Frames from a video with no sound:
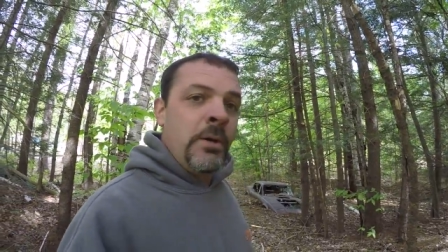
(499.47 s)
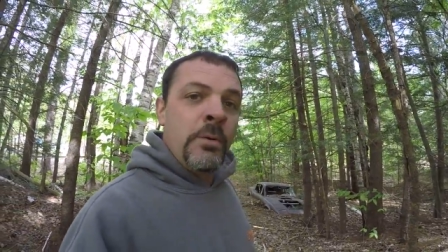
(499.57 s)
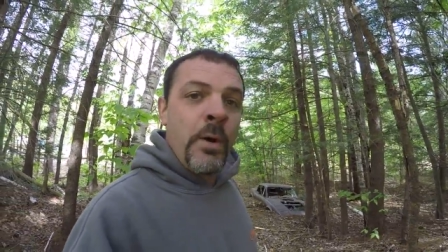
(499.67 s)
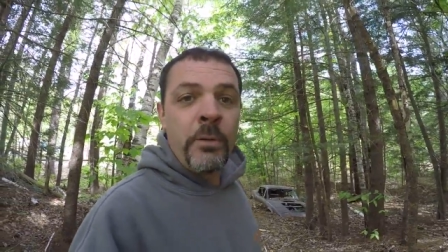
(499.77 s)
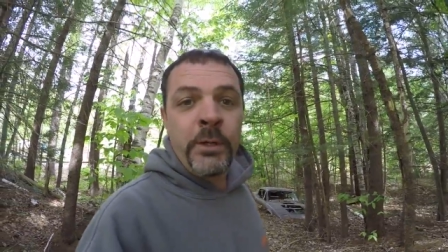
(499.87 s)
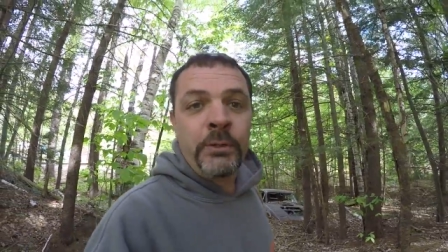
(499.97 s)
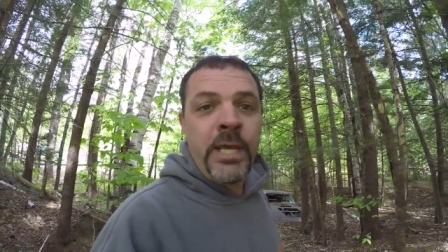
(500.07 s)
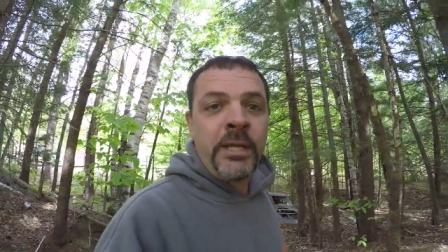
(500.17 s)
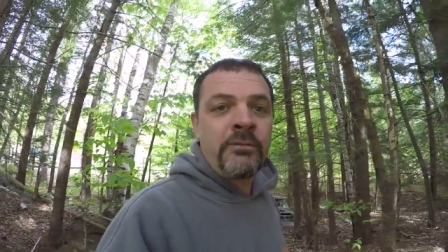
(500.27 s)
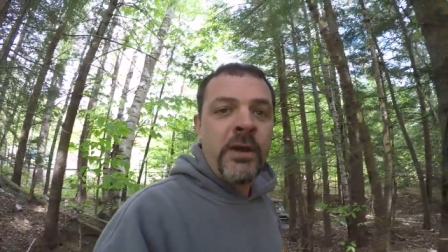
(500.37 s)
why don't we go
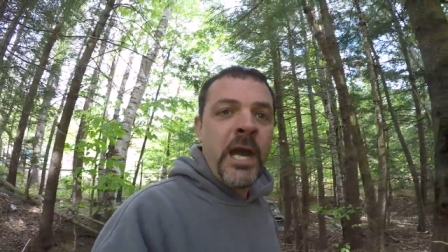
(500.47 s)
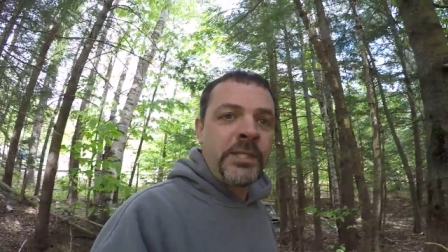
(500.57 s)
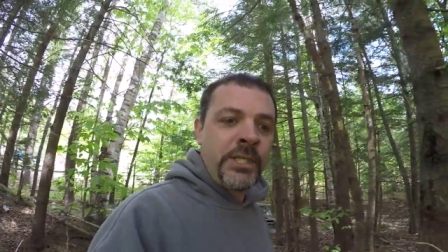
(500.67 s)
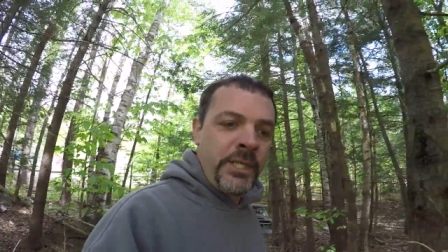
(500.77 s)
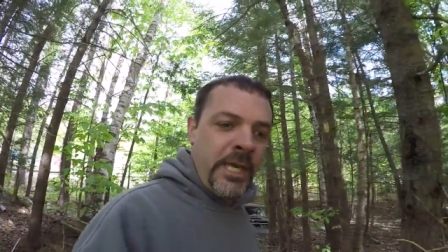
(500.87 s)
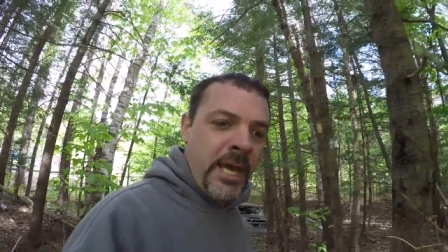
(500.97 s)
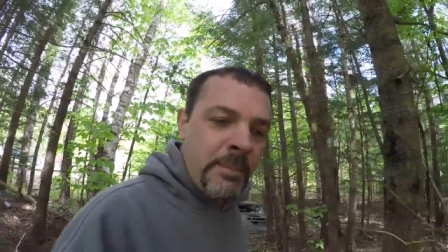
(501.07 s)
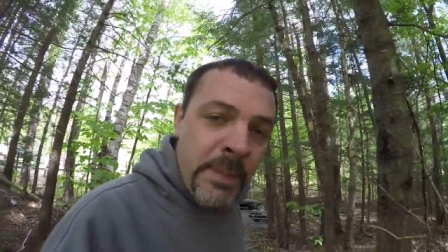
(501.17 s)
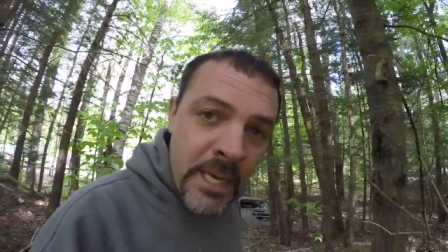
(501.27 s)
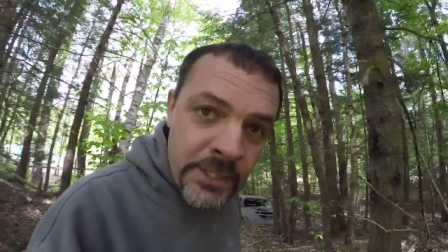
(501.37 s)
take a ride to the
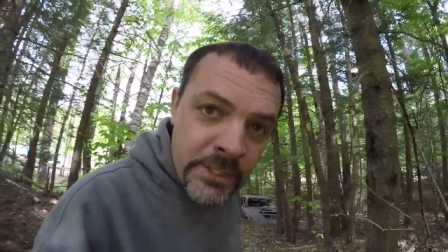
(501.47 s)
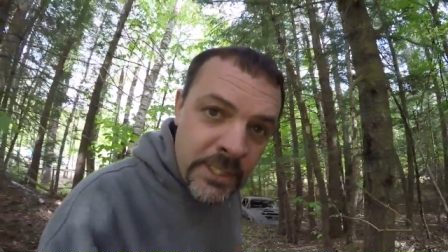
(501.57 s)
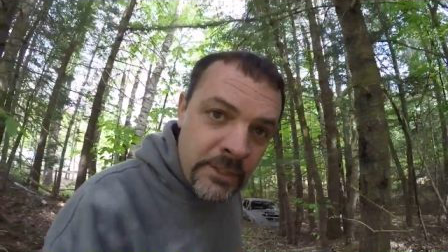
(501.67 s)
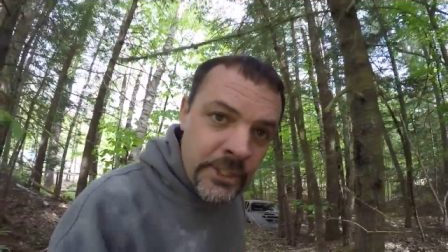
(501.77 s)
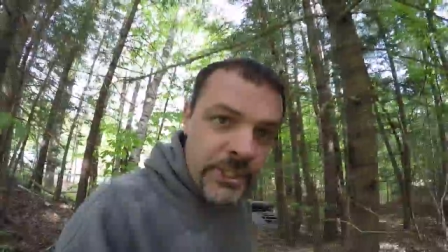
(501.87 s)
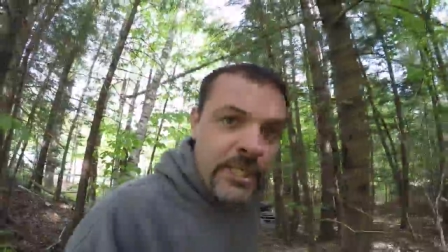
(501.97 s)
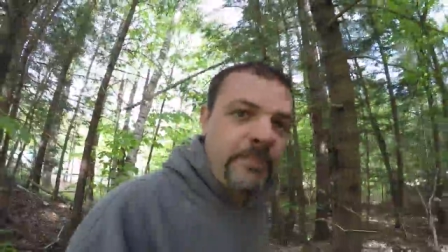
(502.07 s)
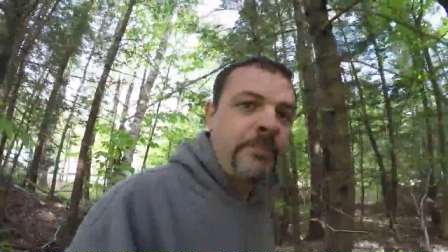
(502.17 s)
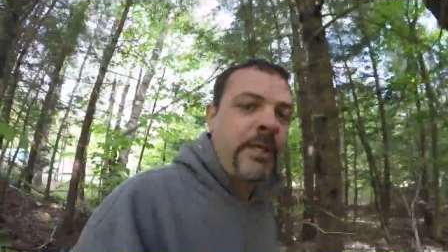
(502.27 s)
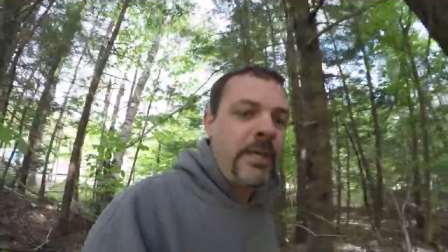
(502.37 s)
abandoned
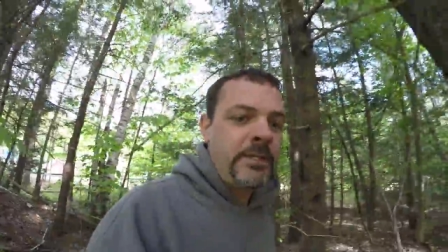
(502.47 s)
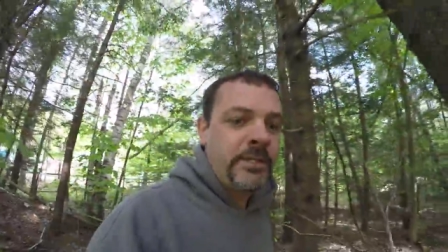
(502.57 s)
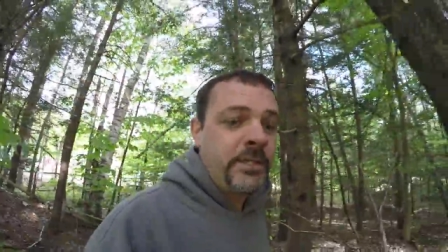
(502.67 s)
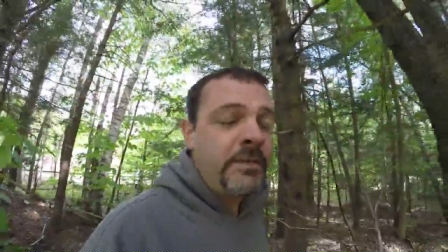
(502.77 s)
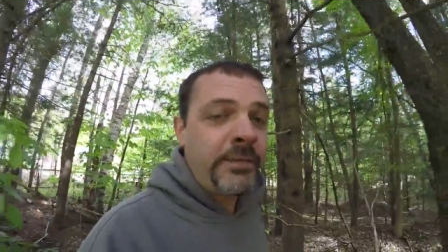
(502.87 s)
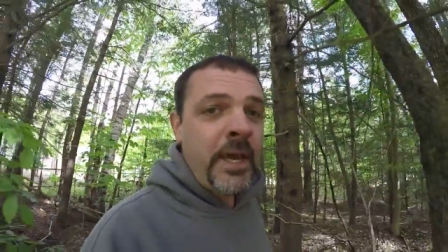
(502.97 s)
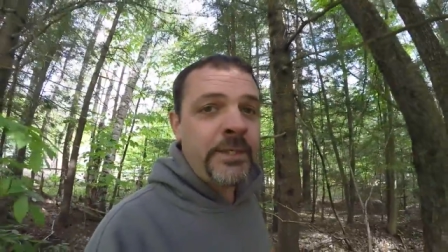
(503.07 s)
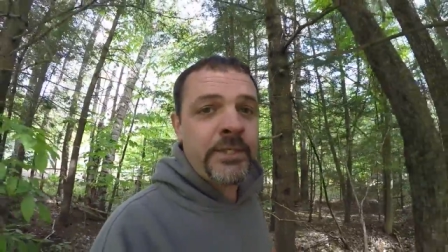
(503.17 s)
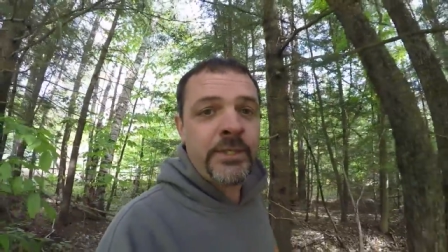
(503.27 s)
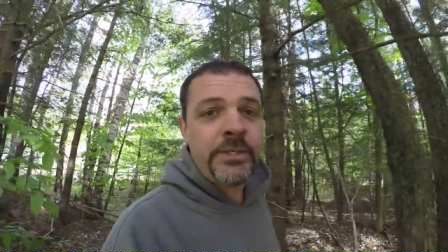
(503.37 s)
dealership and see if
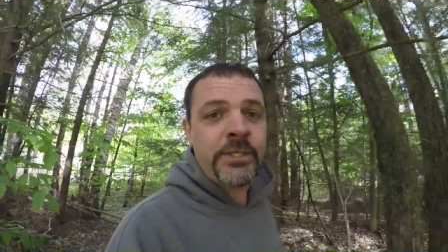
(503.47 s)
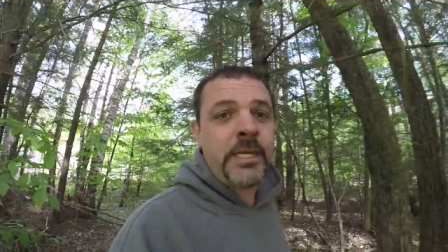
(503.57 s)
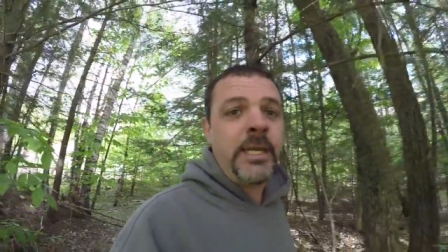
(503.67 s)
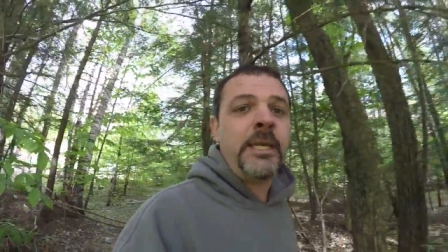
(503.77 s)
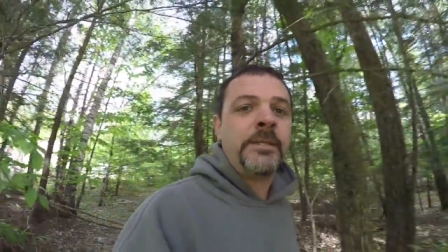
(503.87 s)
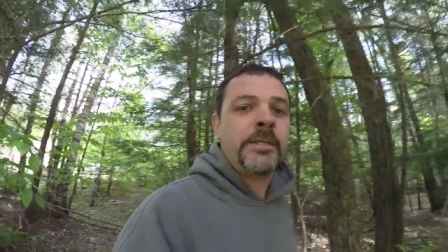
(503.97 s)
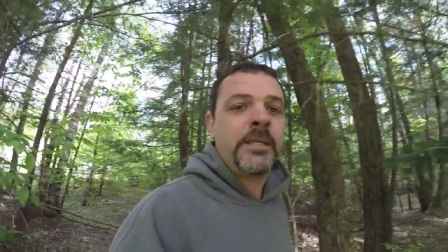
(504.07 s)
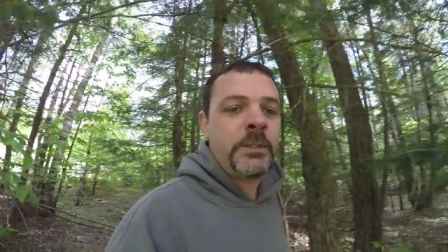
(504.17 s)
that still stands.